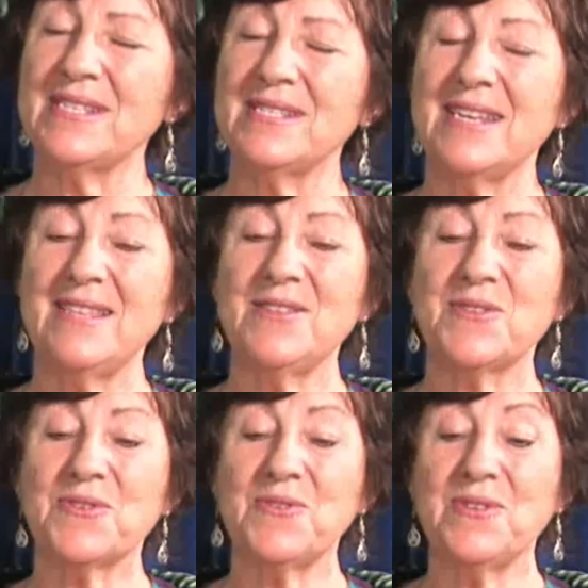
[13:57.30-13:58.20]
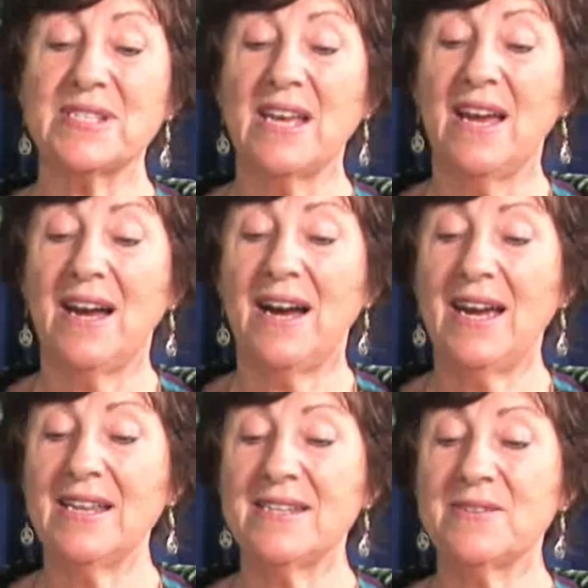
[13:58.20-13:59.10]
and in the stories,
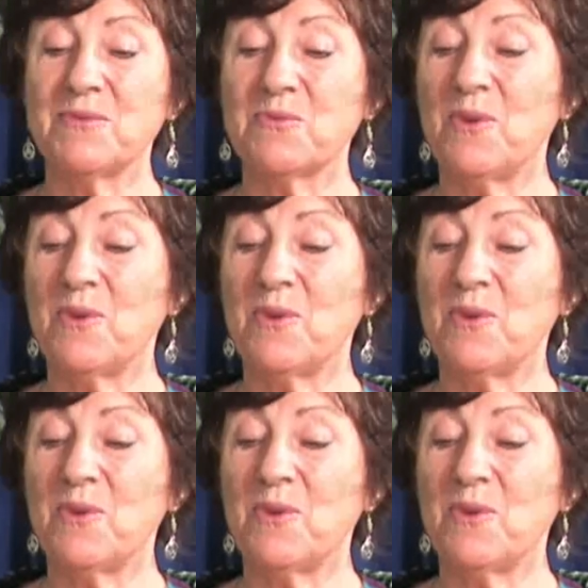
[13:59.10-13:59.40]
Ireland was